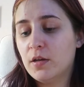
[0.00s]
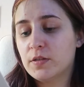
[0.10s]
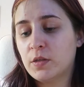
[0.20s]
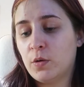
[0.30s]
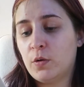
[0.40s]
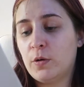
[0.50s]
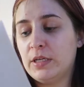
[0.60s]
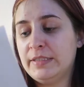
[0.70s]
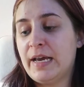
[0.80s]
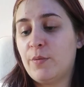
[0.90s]

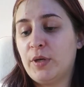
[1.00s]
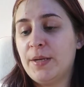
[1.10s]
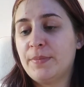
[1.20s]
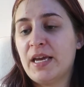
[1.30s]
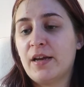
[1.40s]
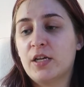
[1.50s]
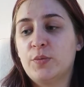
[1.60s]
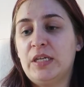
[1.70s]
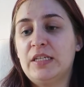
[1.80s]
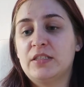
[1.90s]
So yeah, we nipped there
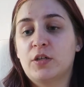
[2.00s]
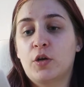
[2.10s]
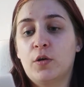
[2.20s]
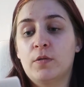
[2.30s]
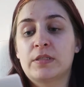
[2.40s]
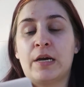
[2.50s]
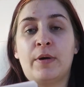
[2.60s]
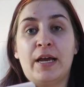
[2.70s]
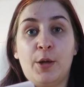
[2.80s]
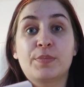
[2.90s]
because we needed to close
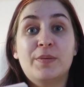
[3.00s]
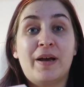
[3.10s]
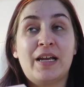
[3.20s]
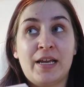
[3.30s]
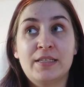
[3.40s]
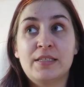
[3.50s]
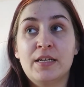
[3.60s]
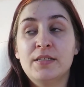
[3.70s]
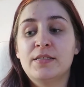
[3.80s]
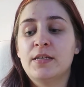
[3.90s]
our Help to Buy
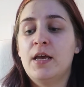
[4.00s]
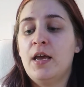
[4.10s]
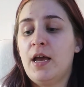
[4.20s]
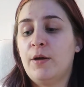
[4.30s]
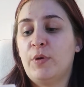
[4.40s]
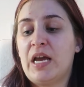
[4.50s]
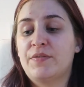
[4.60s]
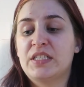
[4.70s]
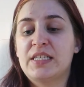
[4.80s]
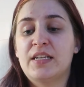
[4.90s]
ISAs, and we
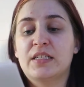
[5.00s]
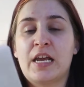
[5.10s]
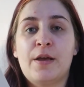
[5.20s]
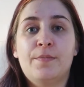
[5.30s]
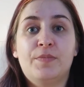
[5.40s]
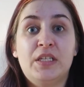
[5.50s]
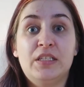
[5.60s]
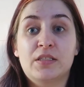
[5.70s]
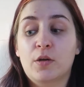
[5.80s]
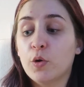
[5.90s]
have to send
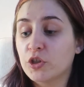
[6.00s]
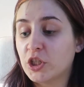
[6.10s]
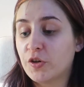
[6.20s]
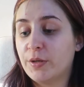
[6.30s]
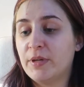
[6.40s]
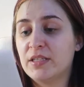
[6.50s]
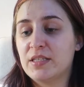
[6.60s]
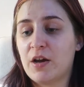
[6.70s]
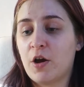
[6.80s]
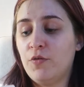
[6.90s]
these closure
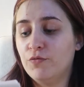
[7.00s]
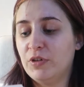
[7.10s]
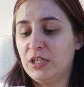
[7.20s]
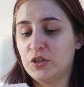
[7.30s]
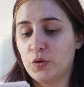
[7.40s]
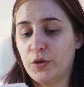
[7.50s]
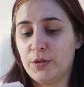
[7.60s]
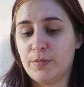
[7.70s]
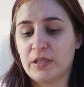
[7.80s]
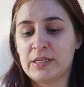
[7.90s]
documents. I can't really show you
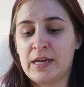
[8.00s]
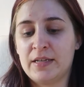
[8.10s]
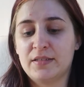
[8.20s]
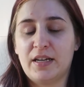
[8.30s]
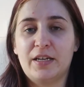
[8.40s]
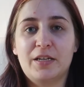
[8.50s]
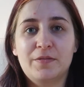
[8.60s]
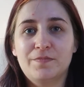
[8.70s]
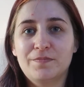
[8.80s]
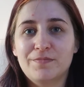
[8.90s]
them because it has like